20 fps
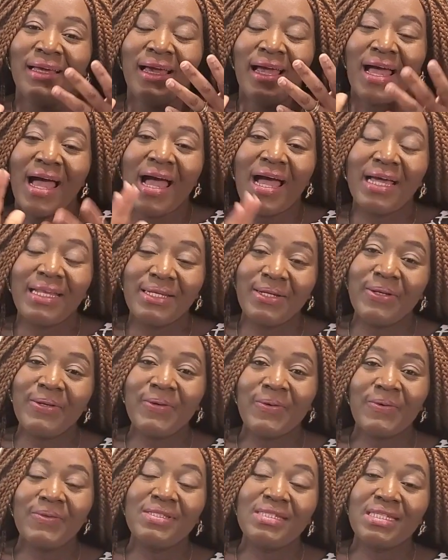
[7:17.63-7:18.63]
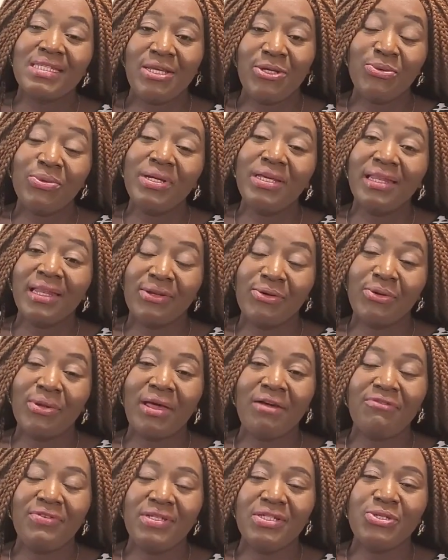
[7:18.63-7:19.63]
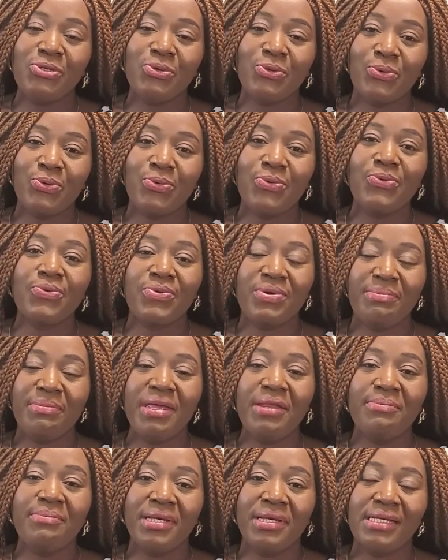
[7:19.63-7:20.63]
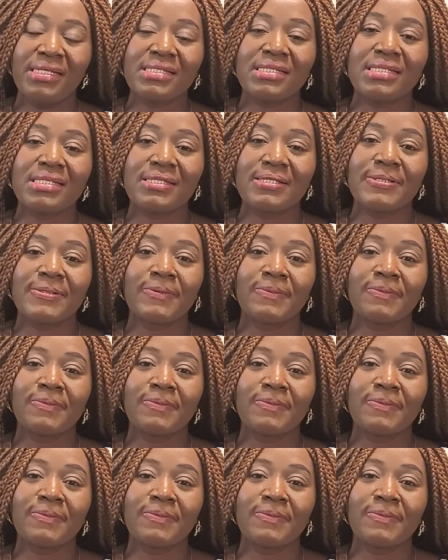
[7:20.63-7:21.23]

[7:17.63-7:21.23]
and see you in another video. Remain blessed.